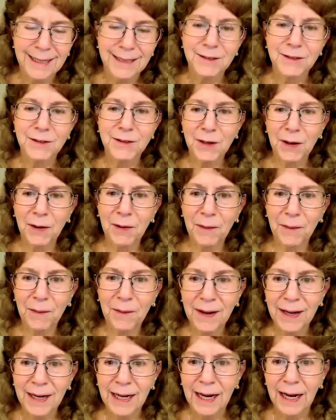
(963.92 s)

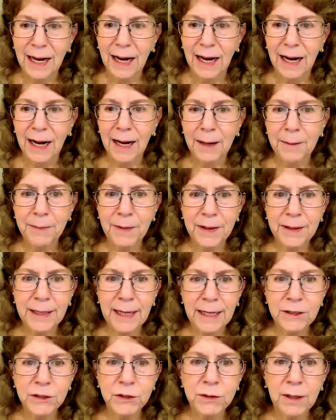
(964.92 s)
So the
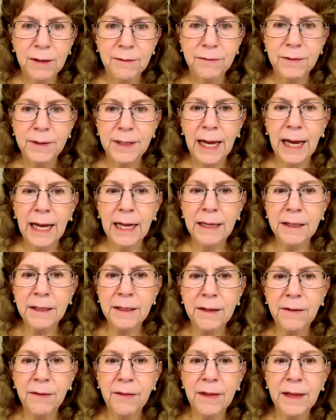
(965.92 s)
nature of
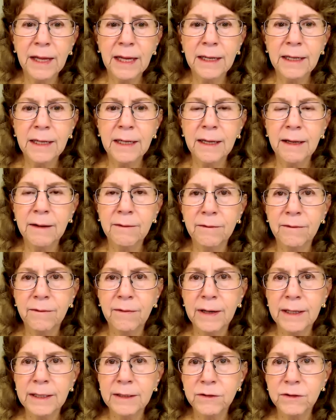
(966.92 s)
reality then
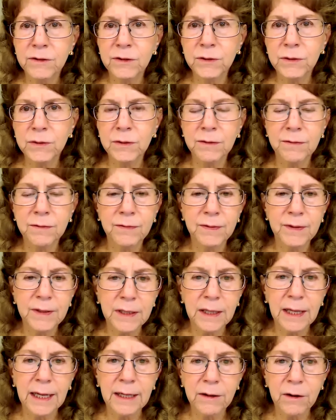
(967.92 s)
invites you to
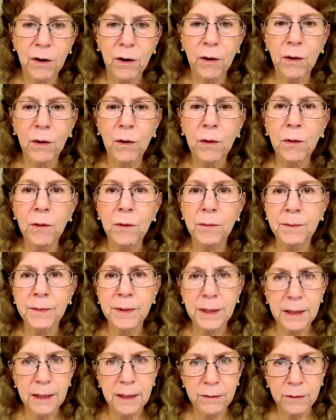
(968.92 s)
feel at
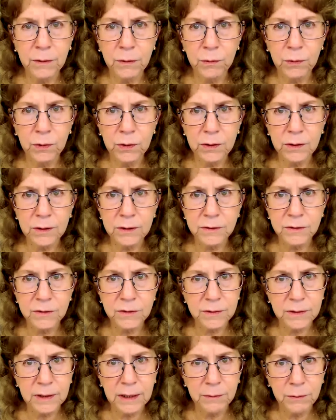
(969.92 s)
home in the
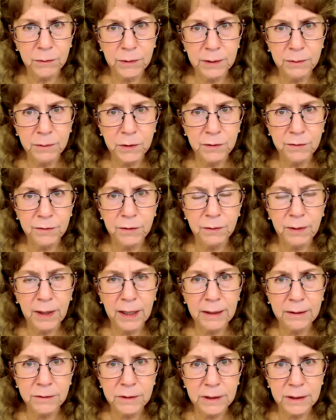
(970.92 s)
worlds that we move
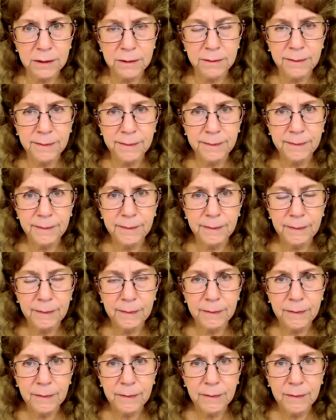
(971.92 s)
around in.
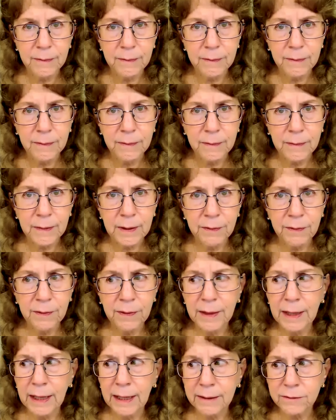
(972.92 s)
And
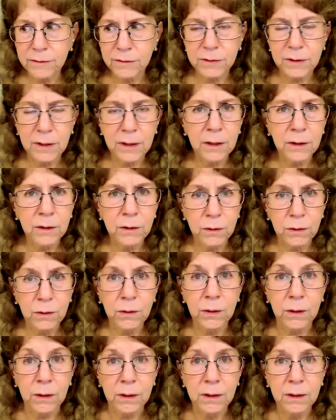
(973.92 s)
that's a
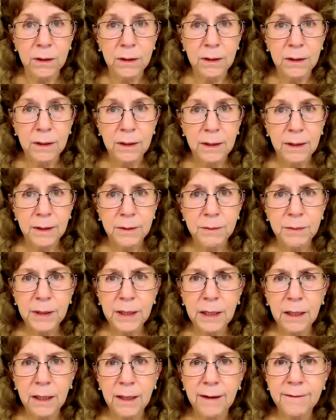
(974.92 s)
goal. Be
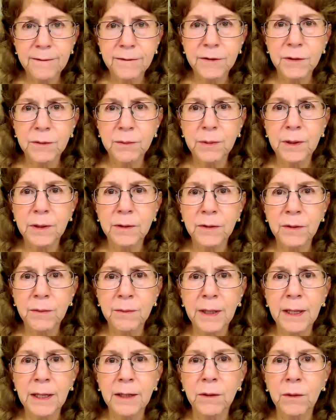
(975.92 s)
comfortable no
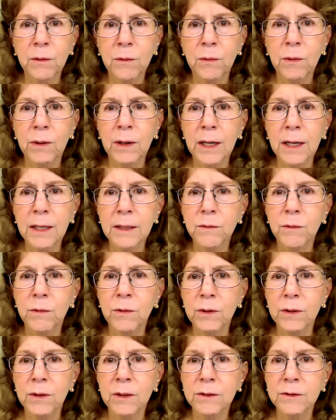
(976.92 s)
matter what
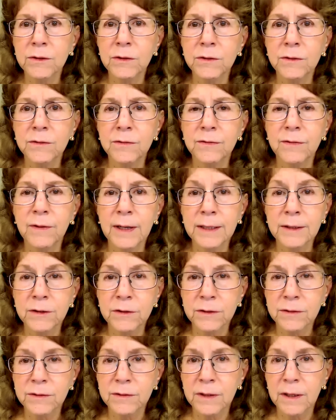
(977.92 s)
world you find
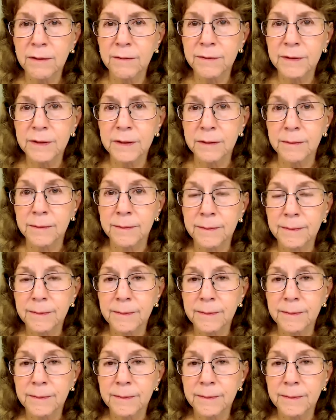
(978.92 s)
yourself in.